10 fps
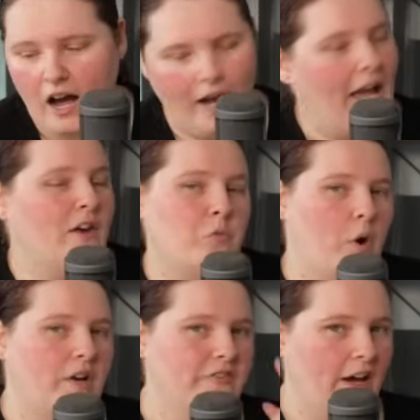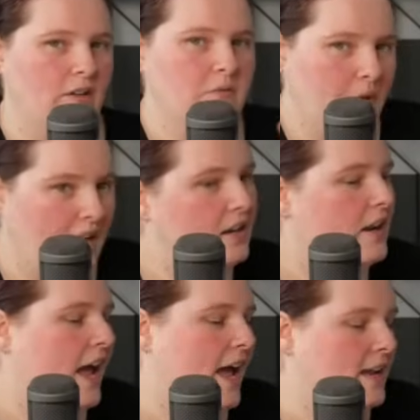I have one fountain
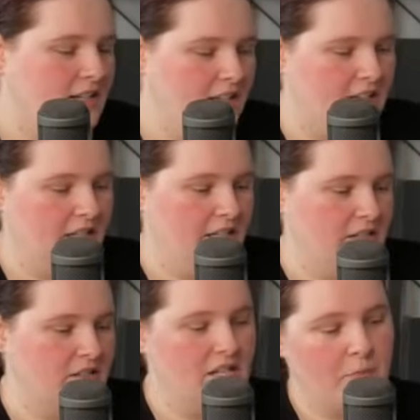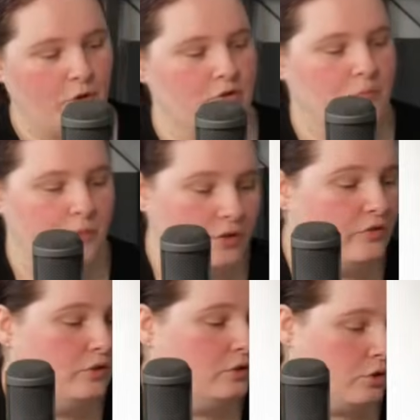pen, and it is the most beautiful,